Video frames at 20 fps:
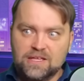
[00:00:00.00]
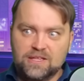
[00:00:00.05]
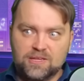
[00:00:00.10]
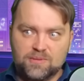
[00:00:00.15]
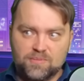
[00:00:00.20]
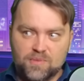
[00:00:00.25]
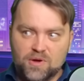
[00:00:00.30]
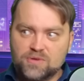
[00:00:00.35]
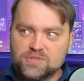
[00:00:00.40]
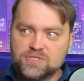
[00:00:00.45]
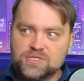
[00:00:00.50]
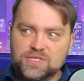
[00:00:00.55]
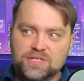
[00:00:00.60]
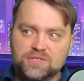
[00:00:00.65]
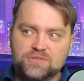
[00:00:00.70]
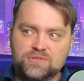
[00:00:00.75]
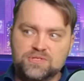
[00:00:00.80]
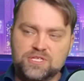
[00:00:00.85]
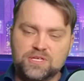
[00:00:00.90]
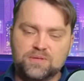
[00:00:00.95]
The most
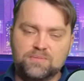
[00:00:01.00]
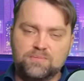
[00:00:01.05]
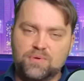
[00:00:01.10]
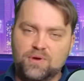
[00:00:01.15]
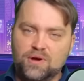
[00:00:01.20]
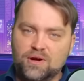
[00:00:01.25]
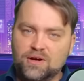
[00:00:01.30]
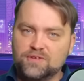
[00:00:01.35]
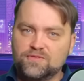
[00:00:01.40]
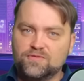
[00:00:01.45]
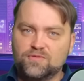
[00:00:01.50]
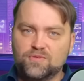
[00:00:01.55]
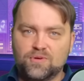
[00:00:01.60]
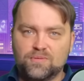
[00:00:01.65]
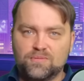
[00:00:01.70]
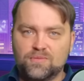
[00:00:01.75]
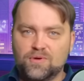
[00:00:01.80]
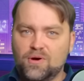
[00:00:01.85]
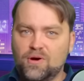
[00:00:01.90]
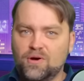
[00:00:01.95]
interesting part
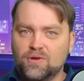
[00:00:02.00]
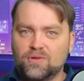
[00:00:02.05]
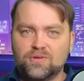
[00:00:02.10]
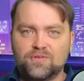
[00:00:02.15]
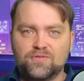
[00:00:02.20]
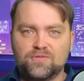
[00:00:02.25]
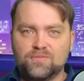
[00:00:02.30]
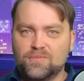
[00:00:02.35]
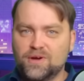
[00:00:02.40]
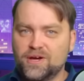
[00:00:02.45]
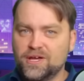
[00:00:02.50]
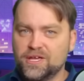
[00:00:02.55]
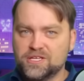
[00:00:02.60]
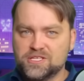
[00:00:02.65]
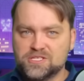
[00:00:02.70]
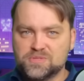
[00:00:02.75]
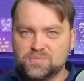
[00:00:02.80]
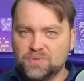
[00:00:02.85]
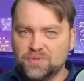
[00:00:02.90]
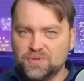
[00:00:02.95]
from all of my
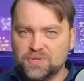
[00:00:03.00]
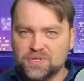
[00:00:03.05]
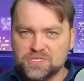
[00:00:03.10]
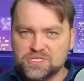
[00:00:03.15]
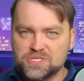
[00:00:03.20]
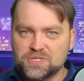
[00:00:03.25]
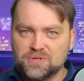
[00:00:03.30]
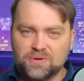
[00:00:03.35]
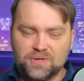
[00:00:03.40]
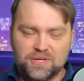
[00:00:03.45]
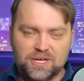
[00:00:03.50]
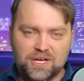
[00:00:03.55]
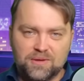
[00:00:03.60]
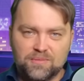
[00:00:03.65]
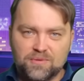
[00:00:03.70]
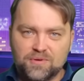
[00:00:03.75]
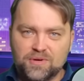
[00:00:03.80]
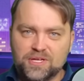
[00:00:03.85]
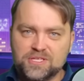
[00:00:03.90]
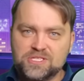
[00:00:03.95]
experience on
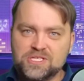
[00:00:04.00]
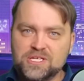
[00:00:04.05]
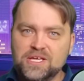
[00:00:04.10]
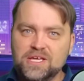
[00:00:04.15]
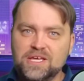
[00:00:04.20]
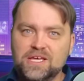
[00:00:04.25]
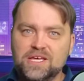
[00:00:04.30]
Emirates